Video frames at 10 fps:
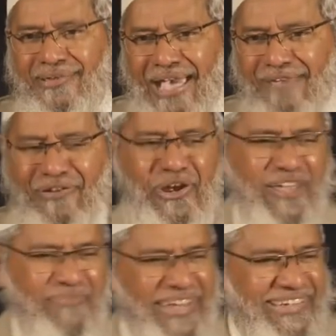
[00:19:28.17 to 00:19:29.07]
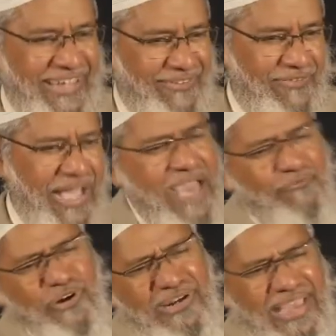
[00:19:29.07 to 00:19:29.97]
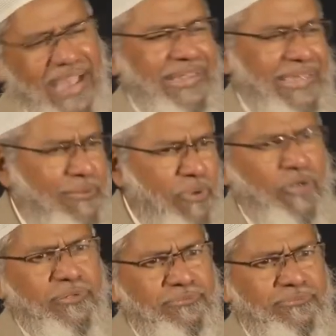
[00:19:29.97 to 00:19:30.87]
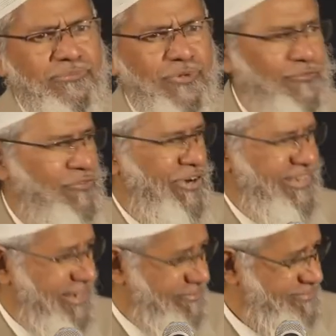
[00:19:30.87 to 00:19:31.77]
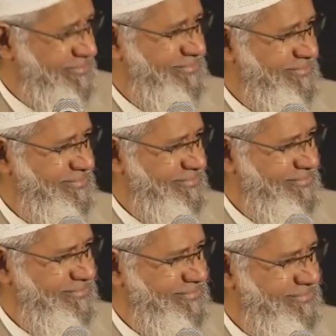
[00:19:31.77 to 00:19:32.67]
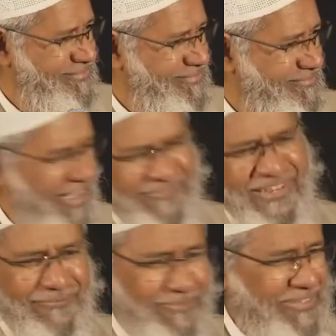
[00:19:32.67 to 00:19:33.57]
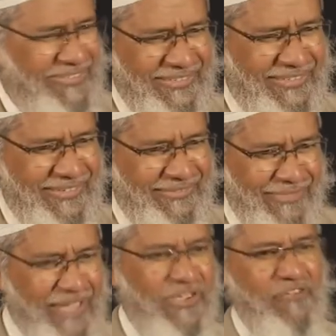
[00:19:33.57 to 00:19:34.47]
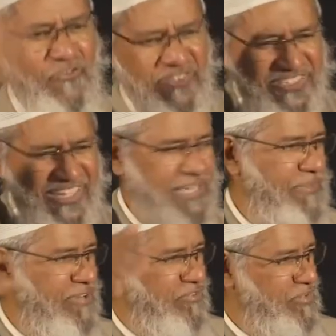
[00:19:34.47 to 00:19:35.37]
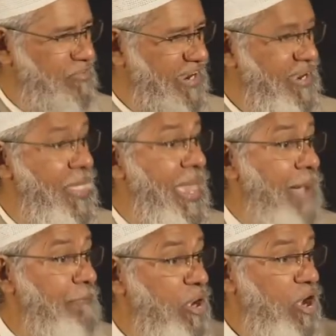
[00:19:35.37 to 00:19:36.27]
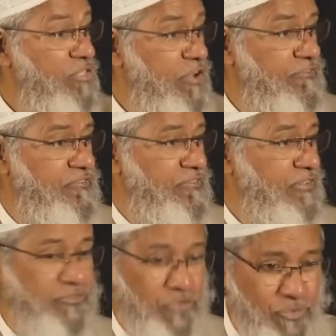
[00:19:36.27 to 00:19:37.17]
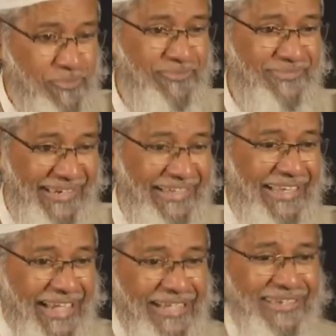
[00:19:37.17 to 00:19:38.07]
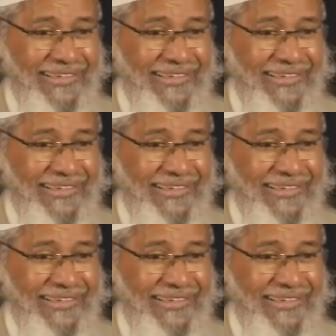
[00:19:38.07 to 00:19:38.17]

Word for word: I will not have many staff. I have only hardly about four staff, five staff, bus. Then we have offices in other parts of the world. Because of Zoom, internet,